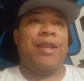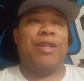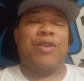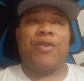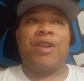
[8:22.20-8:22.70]

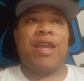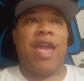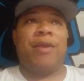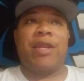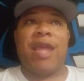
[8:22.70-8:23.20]
during the
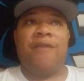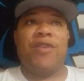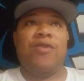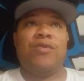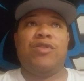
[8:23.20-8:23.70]
game that David
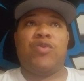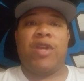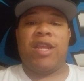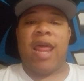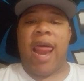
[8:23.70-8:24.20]
Newton
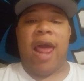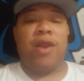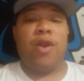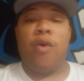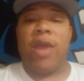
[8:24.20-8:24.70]
tweeted, and I know